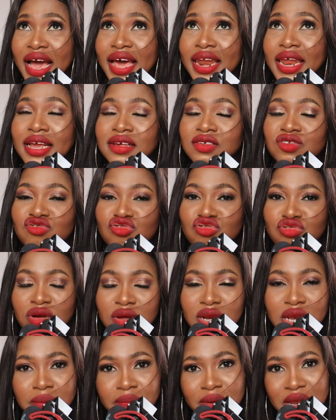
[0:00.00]
And I
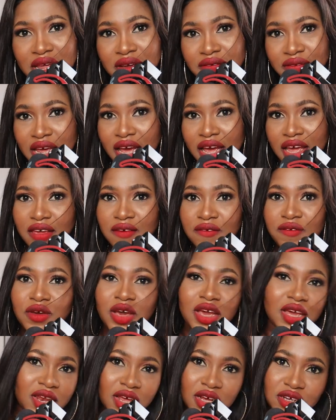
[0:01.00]
strongly believe that if you
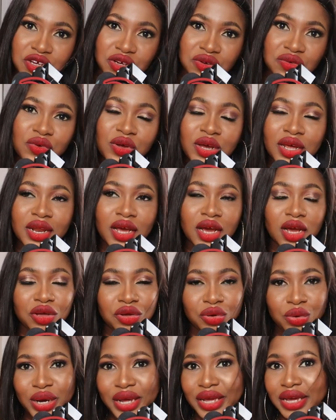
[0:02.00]
are in Nigerian
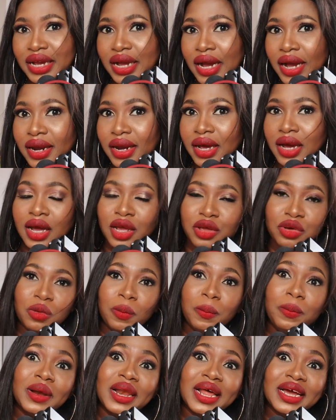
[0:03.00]
and you are in Ghana and you're
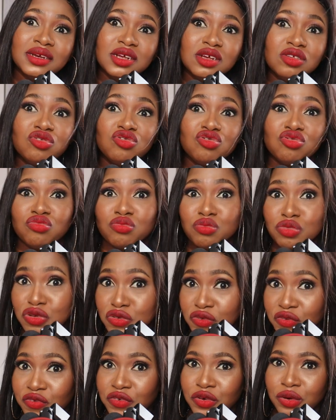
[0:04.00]
planning to
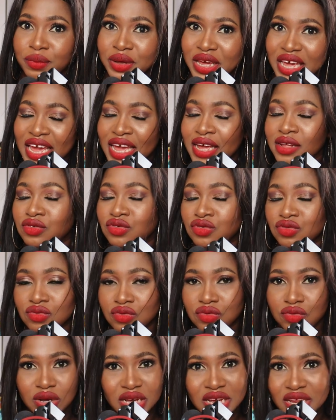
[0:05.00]
move from here
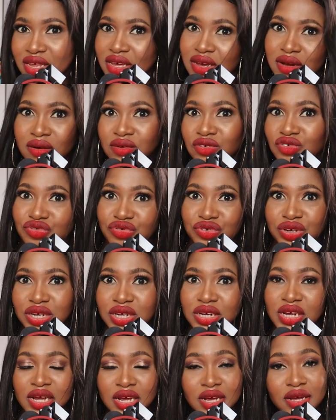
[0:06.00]
to any
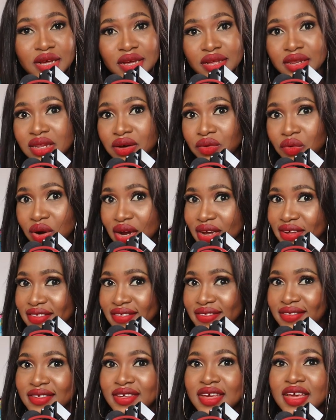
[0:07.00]
country in the
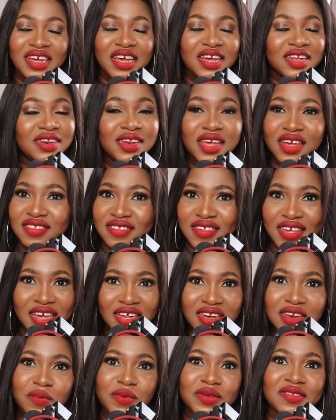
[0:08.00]
West, there's
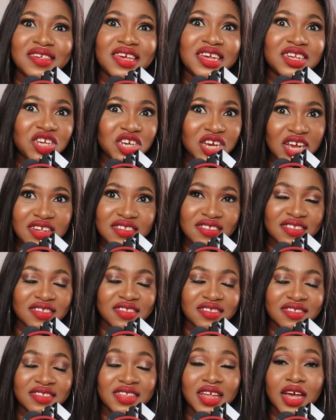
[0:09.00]
80%
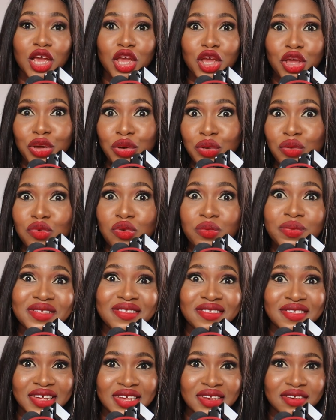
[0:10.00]
chances that you will be
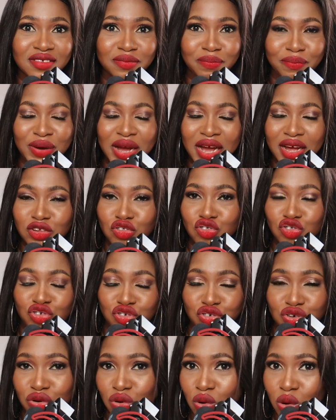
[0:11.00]
sent back
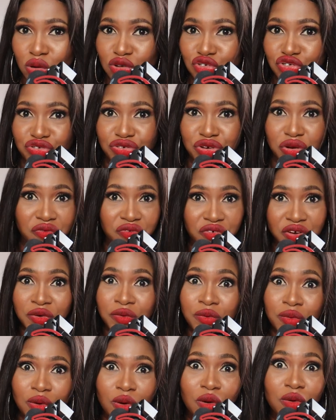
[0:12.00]
to your country of
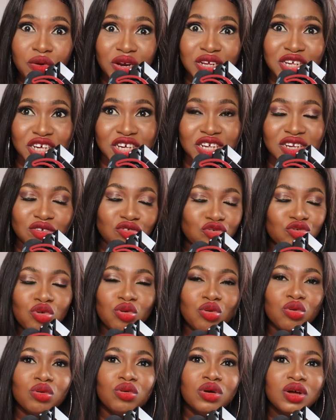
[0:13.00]
origin to
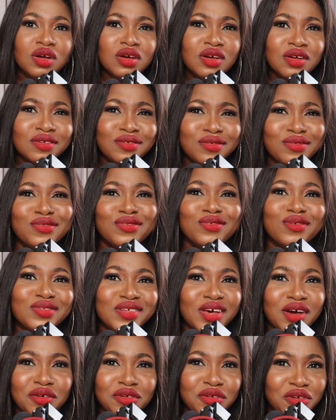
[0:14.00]
go
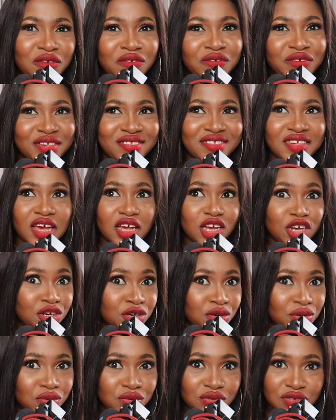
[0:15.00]
sort out your visa
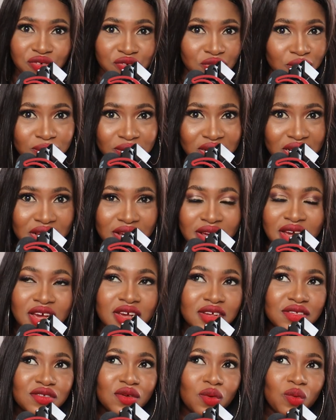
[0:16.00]
issues from there.
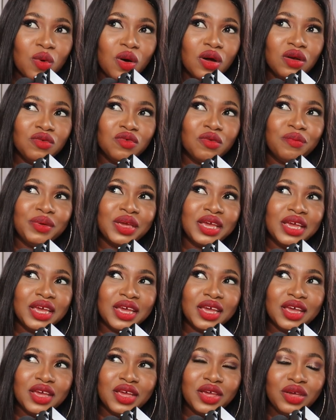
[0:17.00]
So, what will
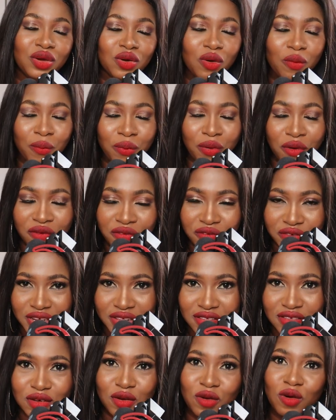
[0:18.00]
be your
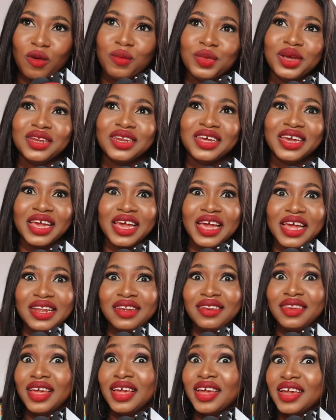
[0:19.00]
profit coming here,
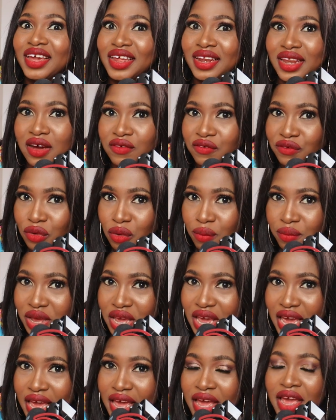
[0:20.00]
thinking that from
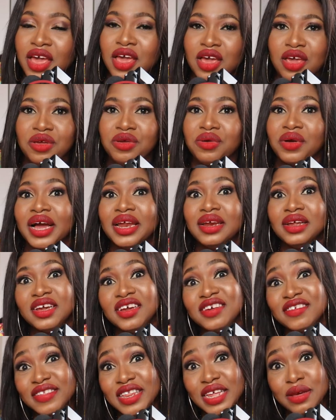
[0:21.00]
here you can
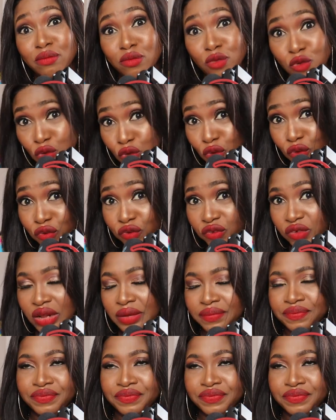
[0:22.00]
easily move?